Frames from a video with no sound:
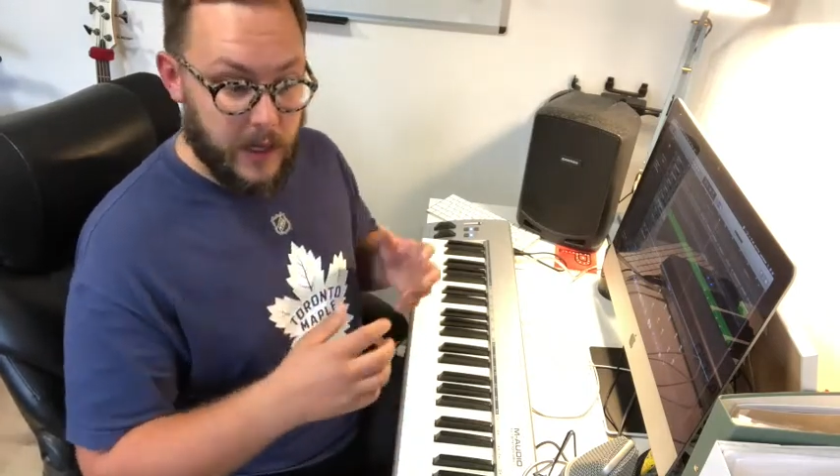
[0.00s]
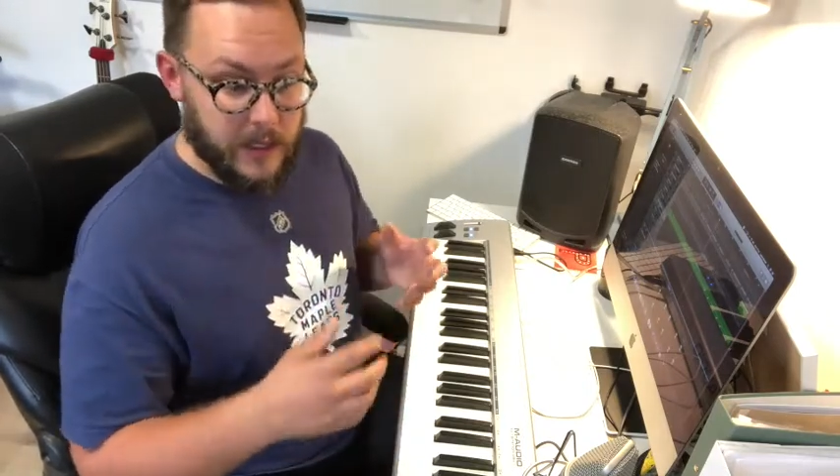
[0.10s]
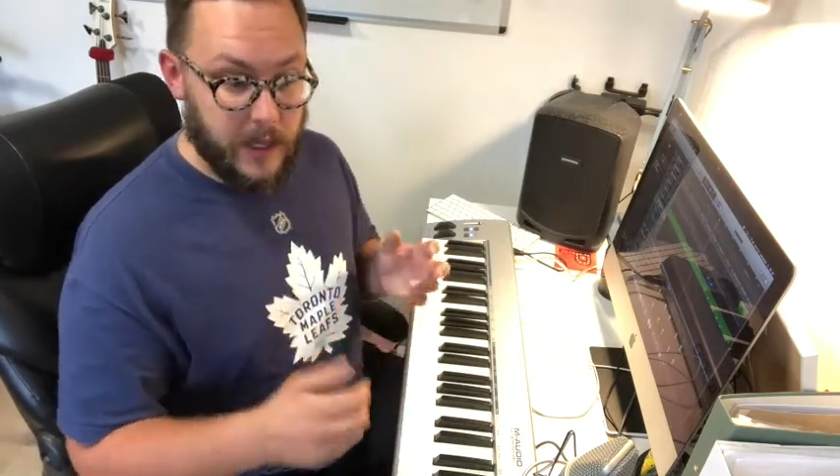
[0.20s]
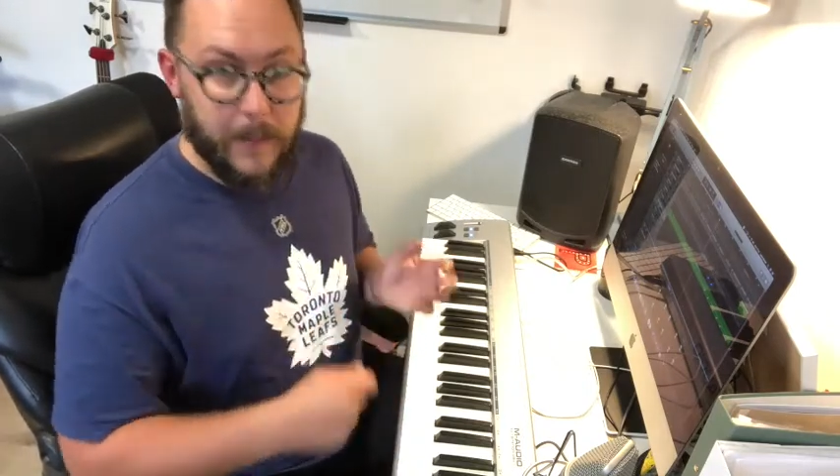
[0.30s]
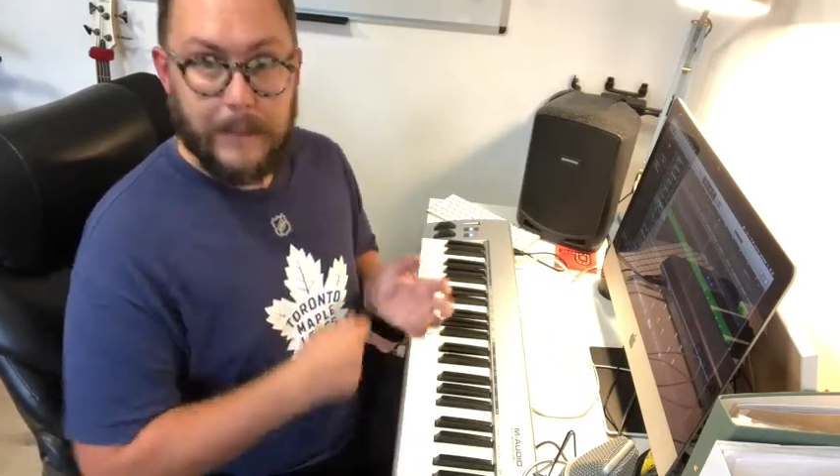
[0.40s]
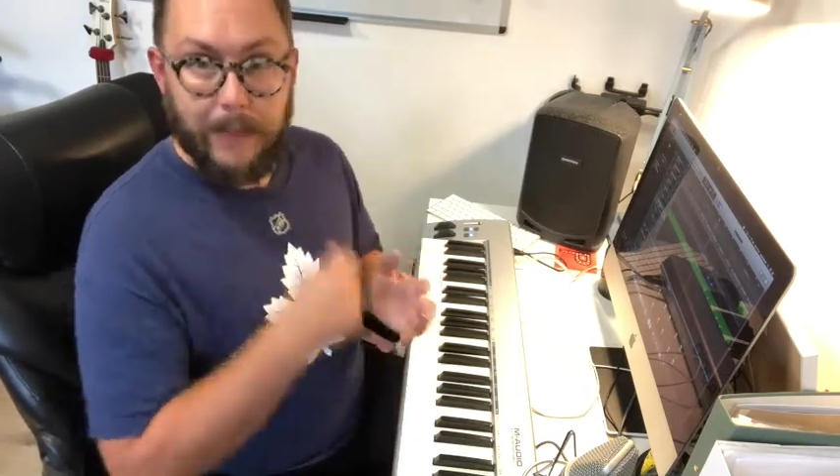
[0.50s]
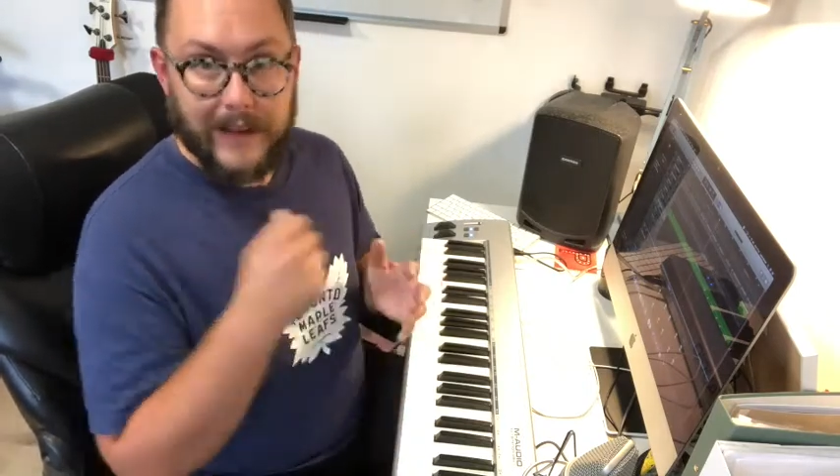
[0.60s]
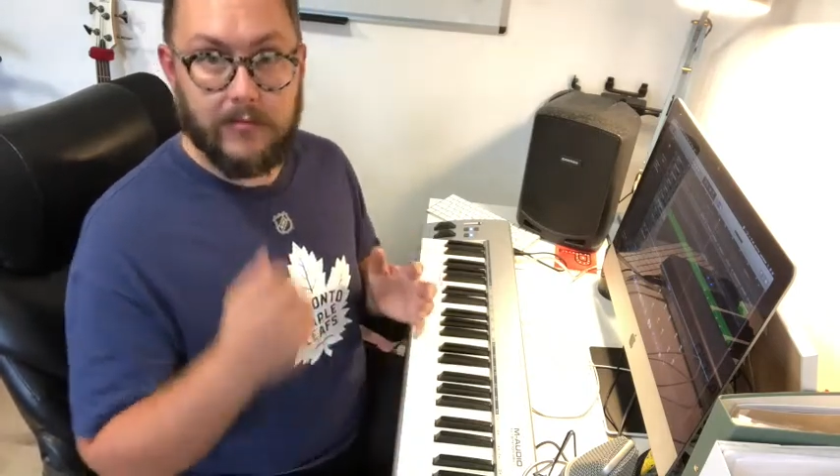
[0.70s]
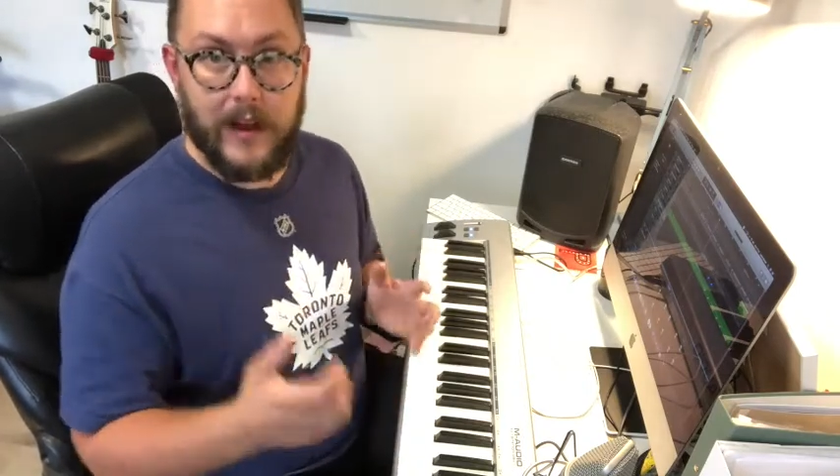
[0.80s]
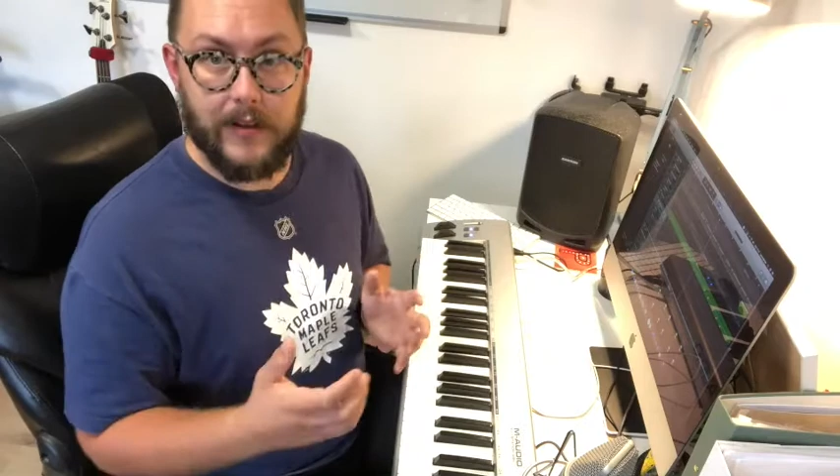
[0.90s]
coming back
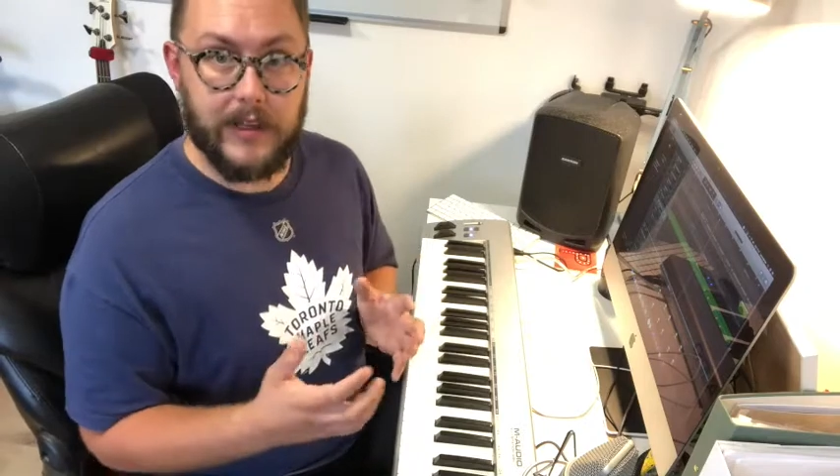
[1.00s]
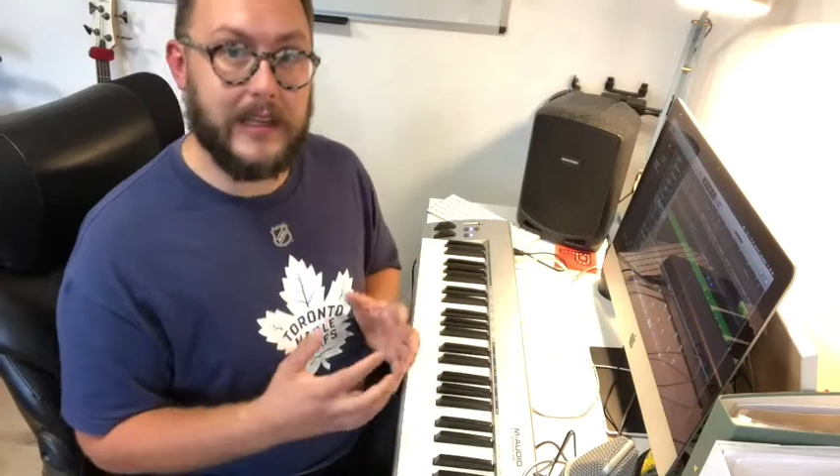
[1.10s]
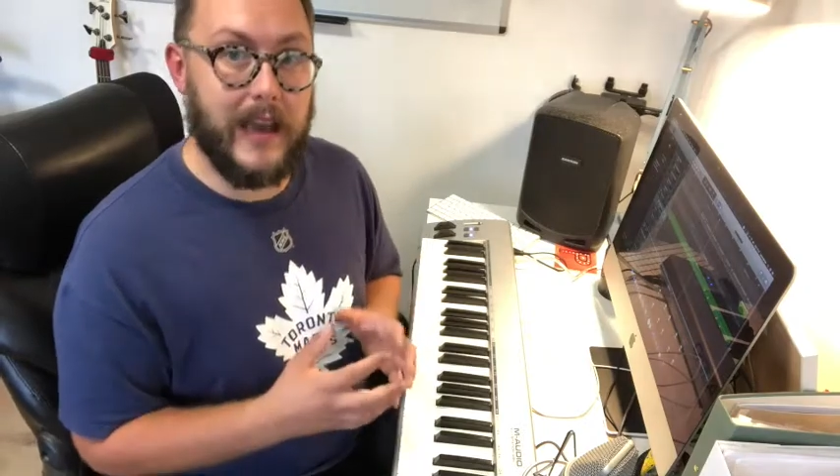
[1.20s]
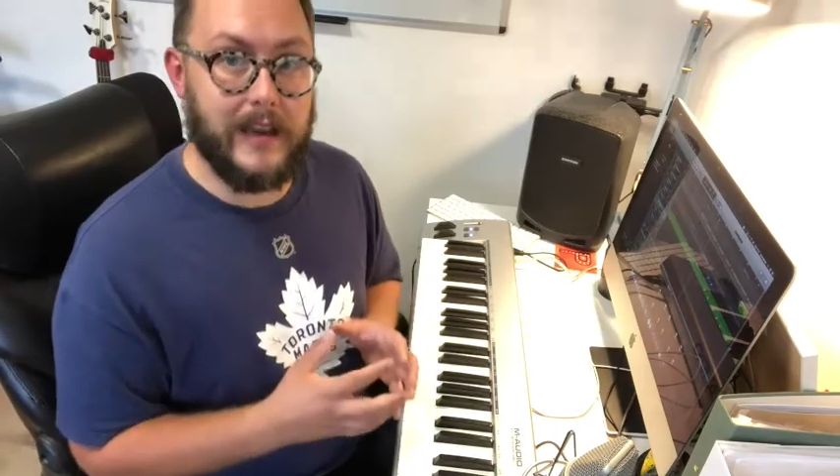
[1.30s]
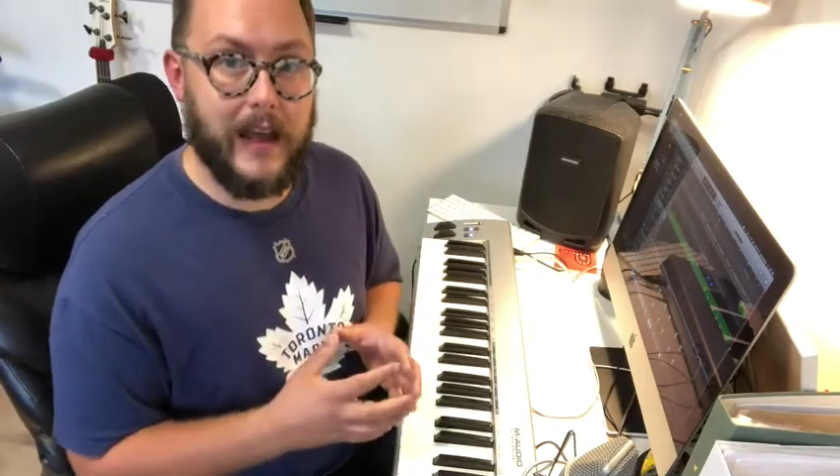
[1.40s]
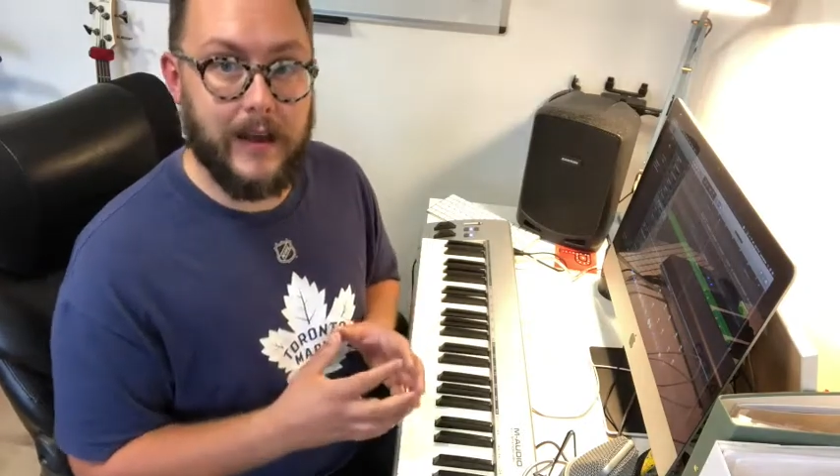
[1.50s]
round again,